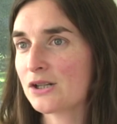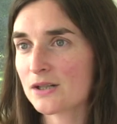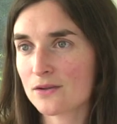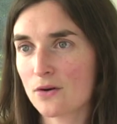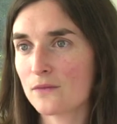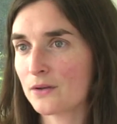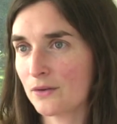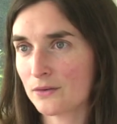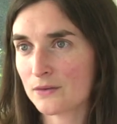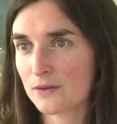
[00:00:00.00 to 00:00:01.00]
just
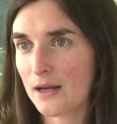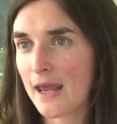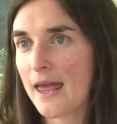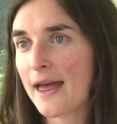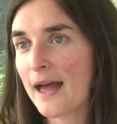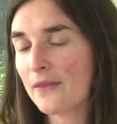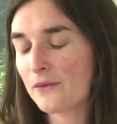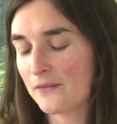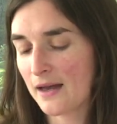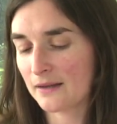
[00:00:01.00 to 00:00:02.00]
overdosed. And
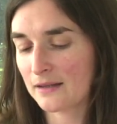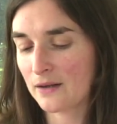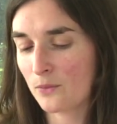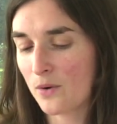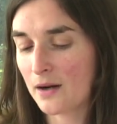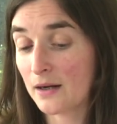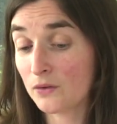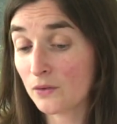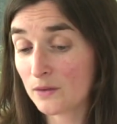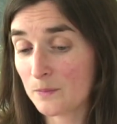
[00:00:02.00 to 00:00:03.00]
the fact that, one, I
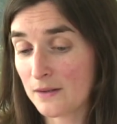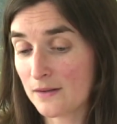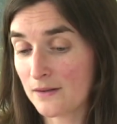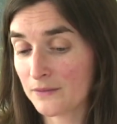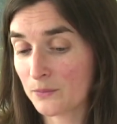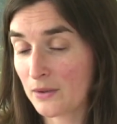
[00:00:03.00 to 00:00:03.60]
took the pills.